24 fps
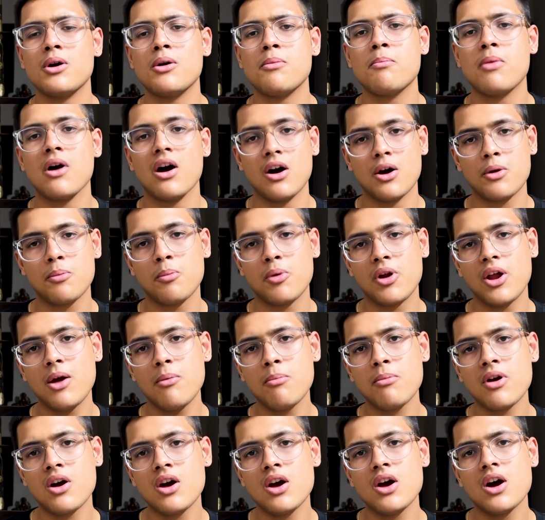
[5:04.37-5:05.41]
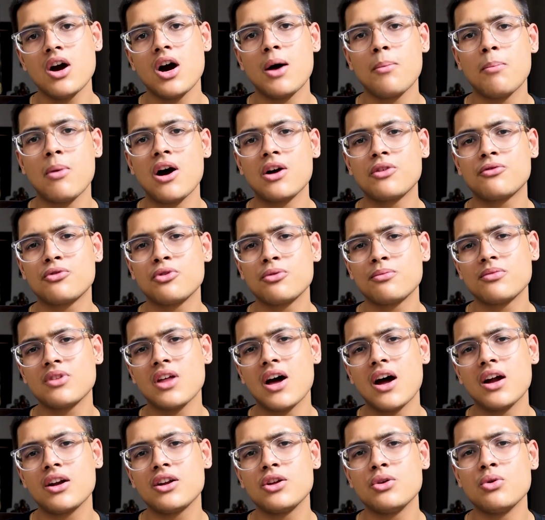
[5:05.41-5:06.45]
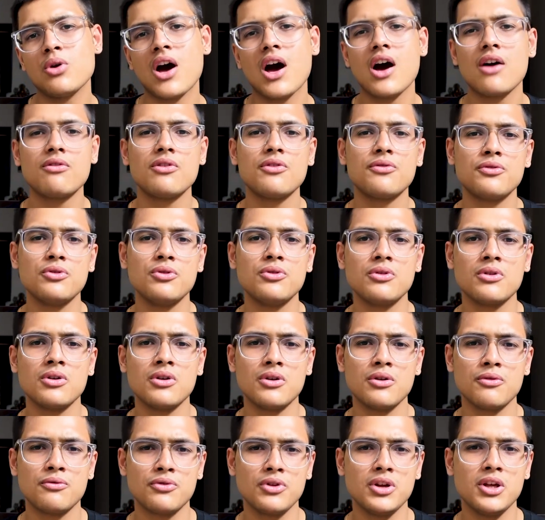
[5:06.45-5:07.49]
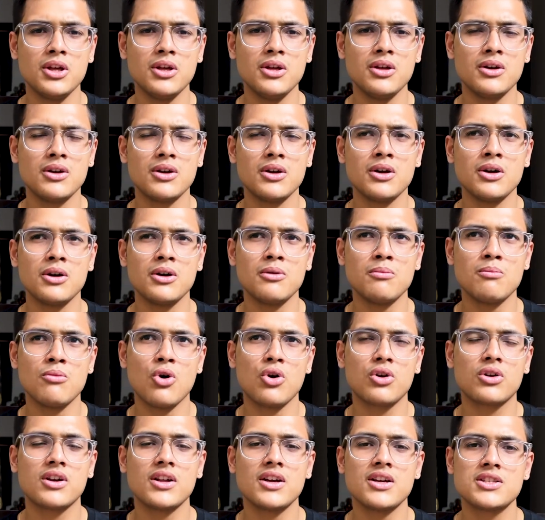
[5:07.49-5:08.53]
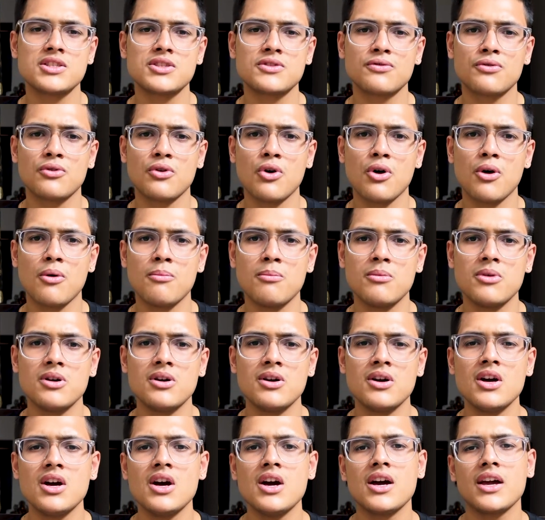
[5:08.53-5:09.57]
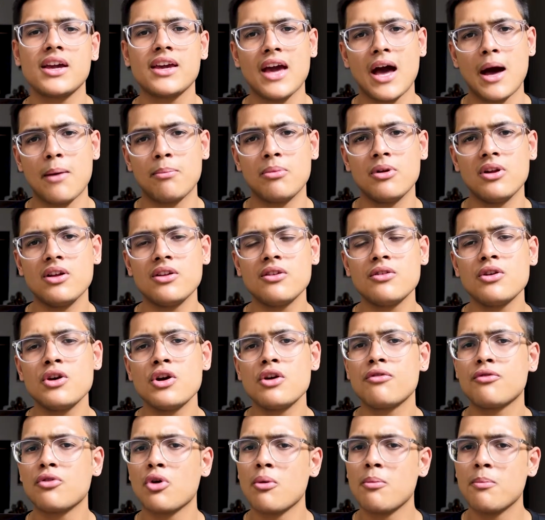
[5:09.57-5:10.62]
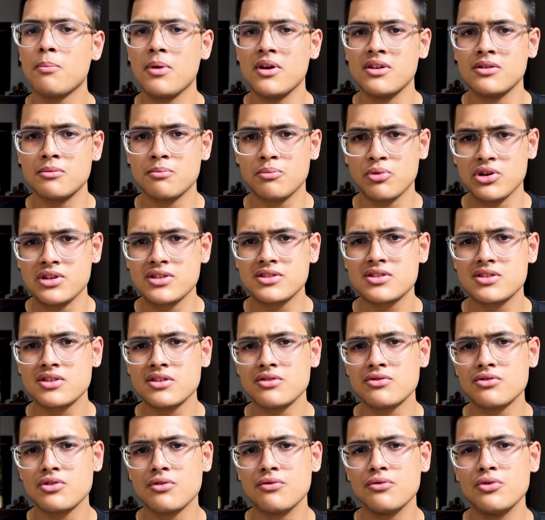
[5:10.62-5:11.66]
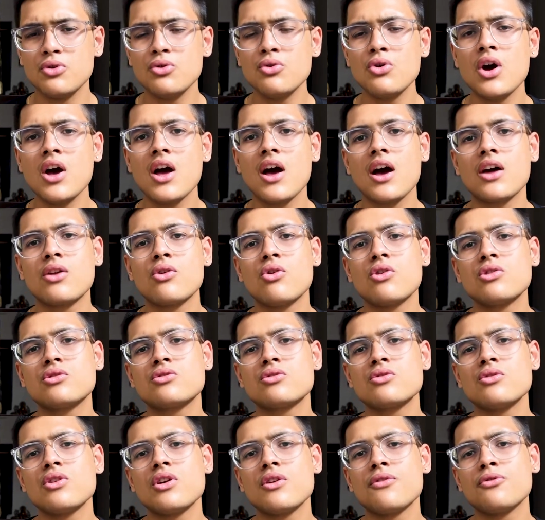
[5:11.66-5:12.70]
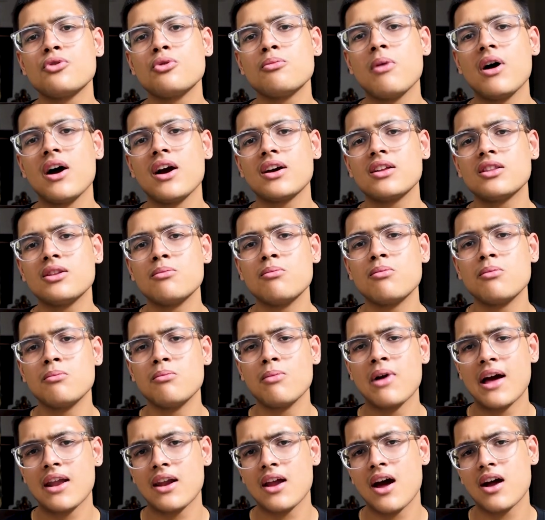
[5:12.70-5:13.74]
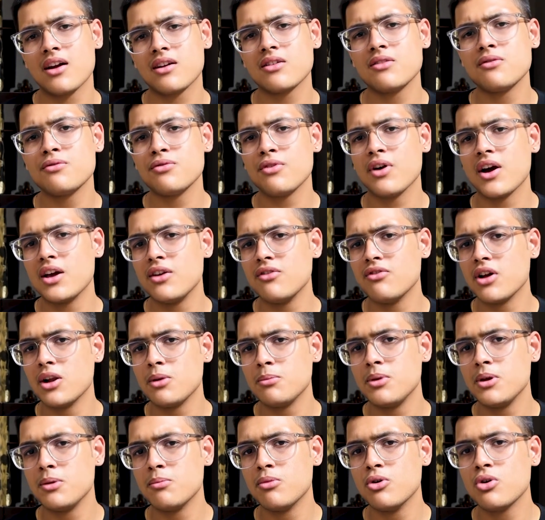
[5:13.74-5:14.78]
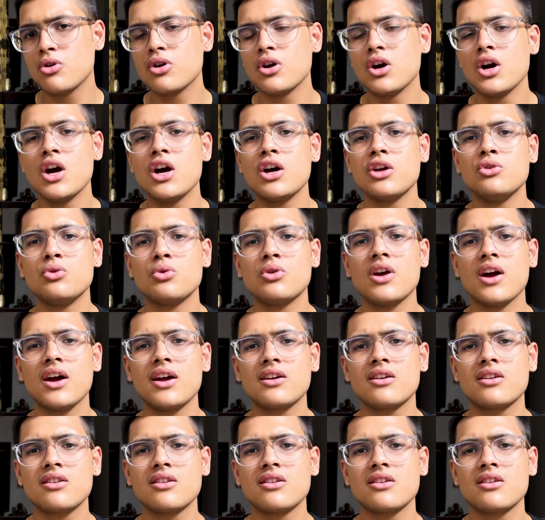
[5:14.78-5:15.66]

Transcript: Par Prep. Apart from that, you have a few free mock tests from Kaplan, from Princeton Review, and also if you buy the Manhattan 5 LB book, you get